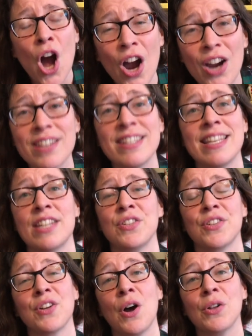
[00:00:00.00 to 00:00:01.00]

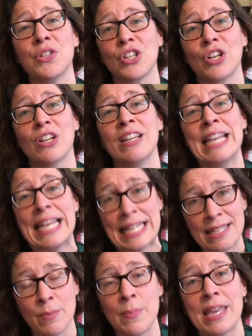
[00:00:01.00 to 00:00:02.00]
heart-centered culture
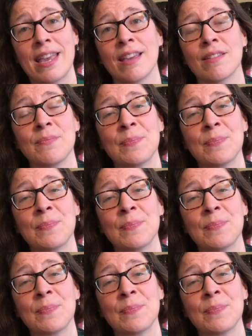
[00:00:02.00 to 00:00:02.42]
into being.